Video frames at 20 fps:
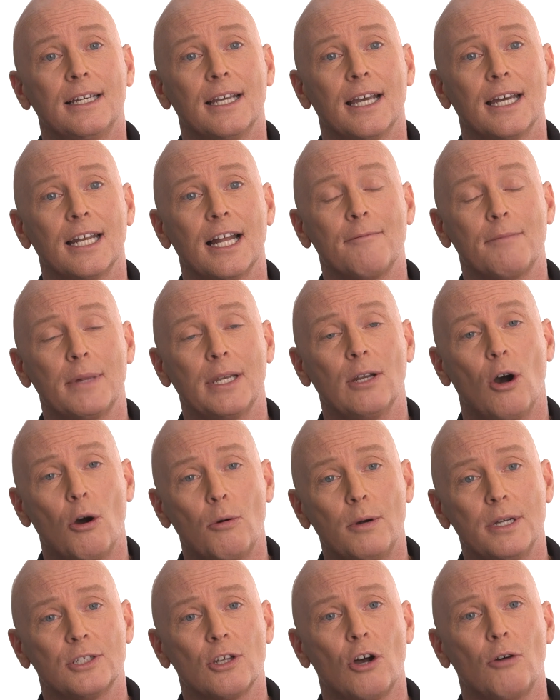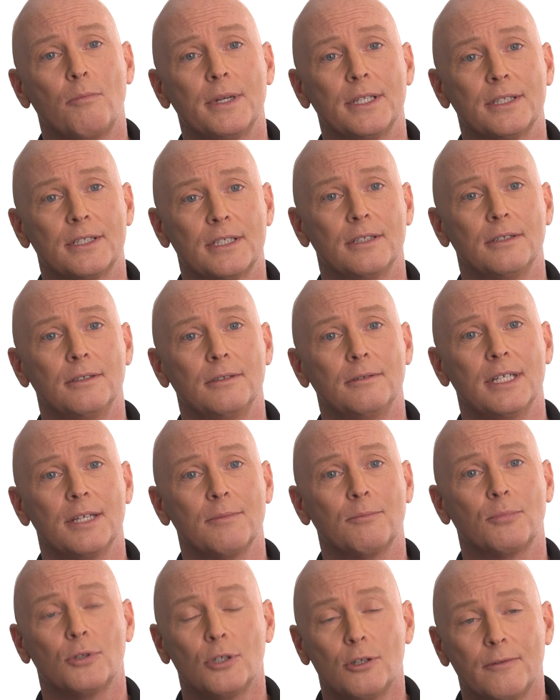And I've been always open to
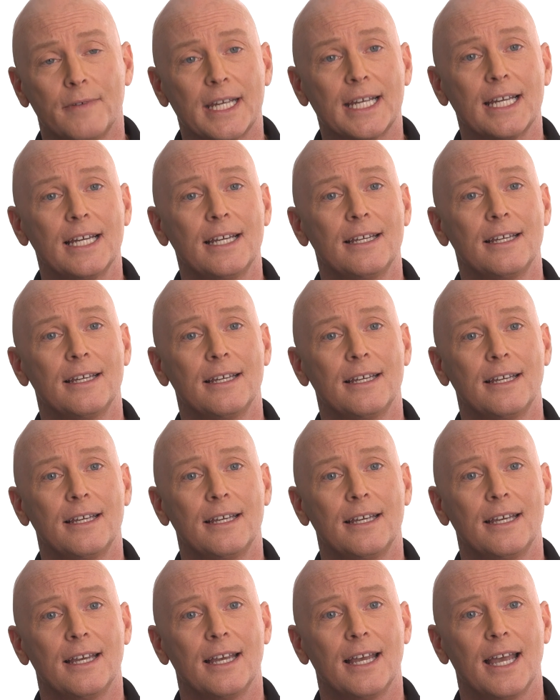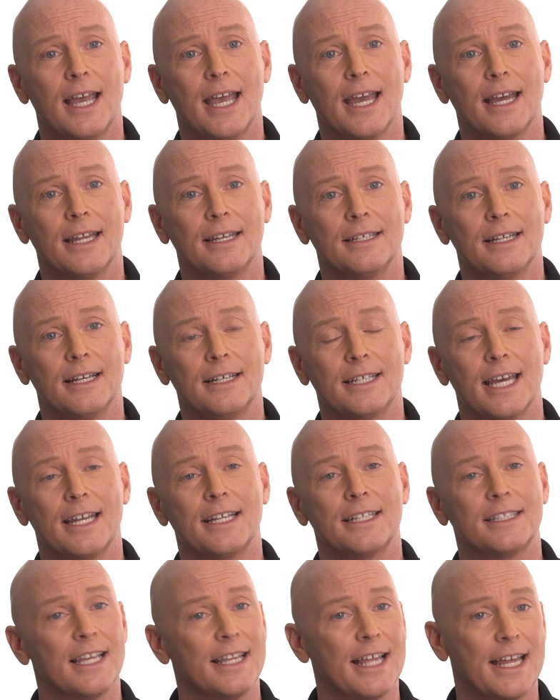improving and
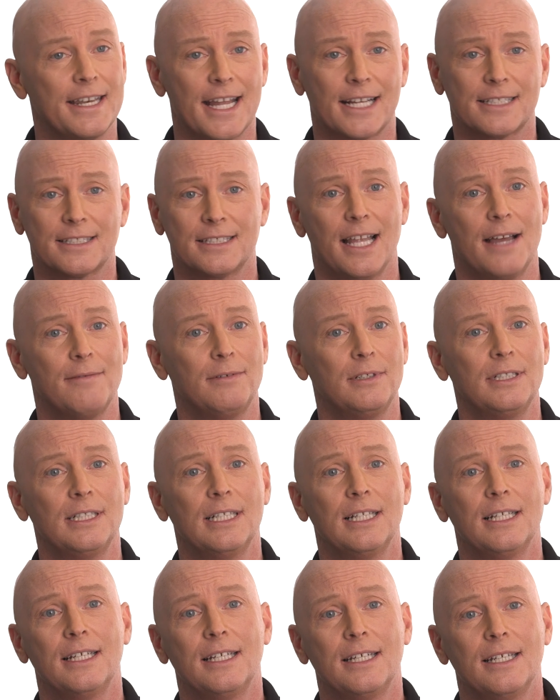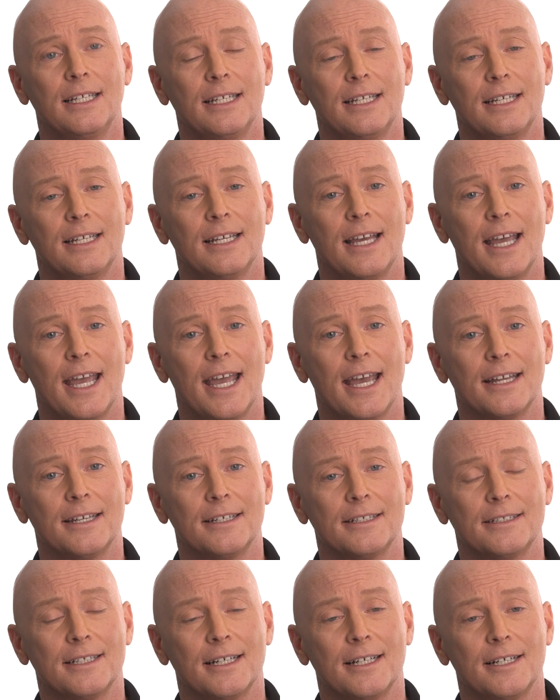getting to that next level.
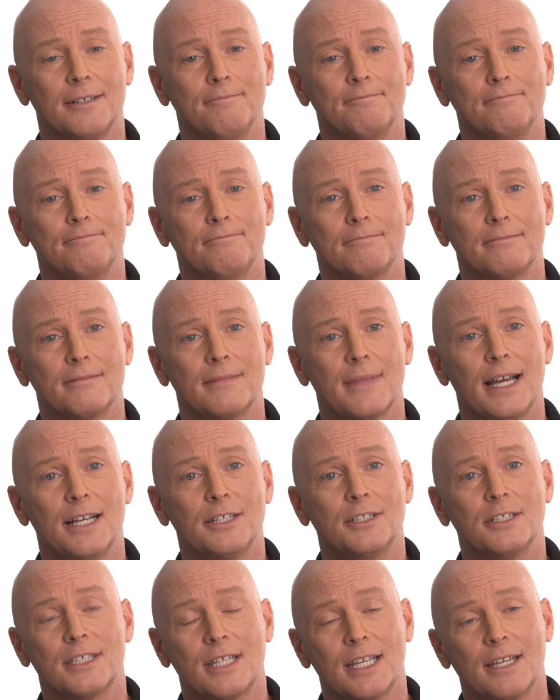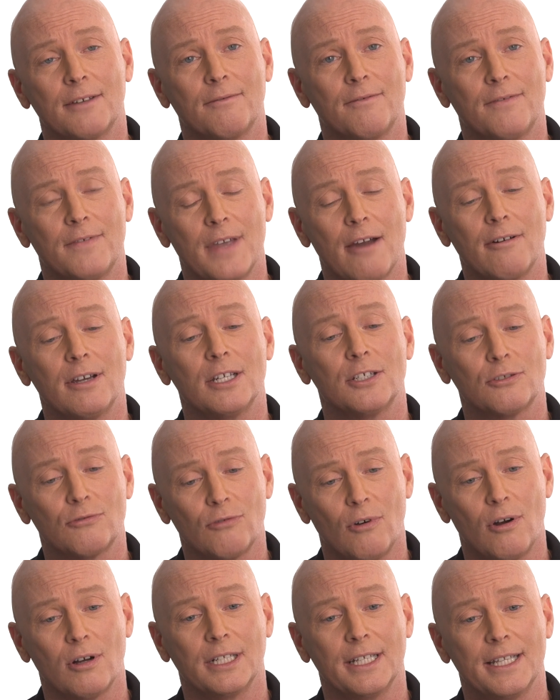And I just think very
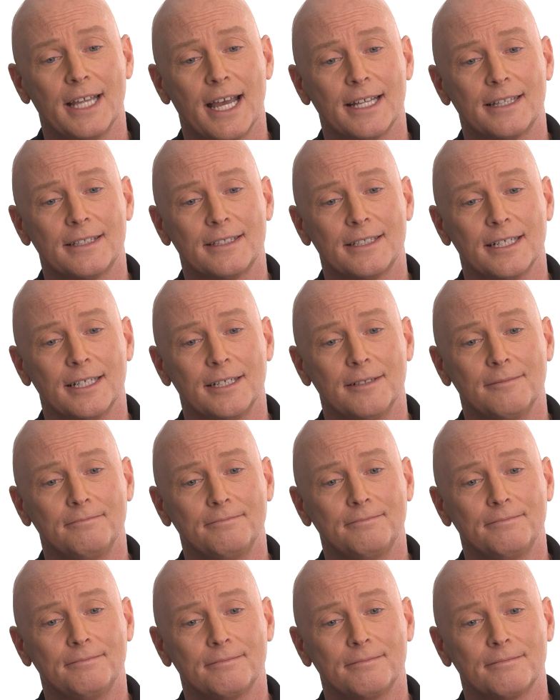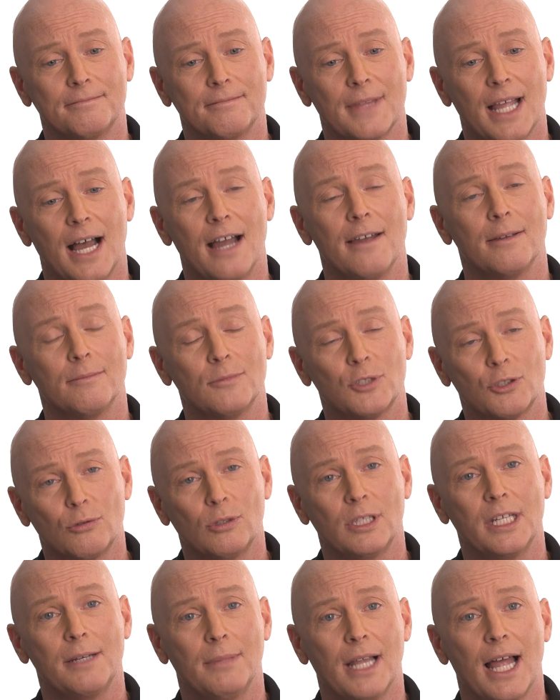strongly that I am
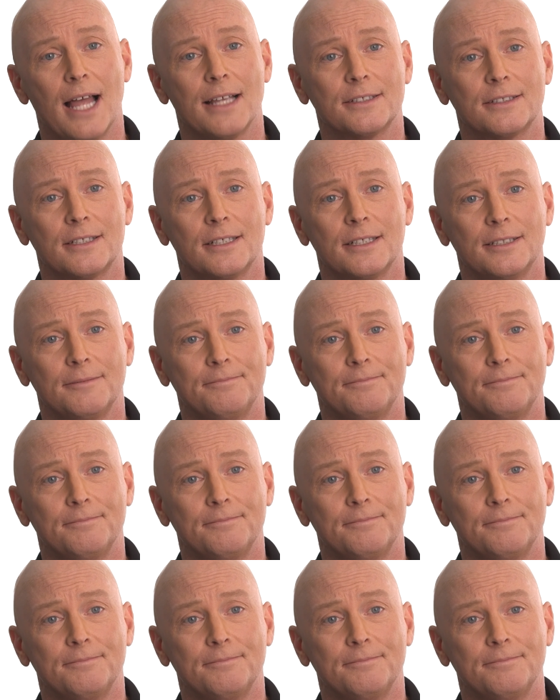truly blessed.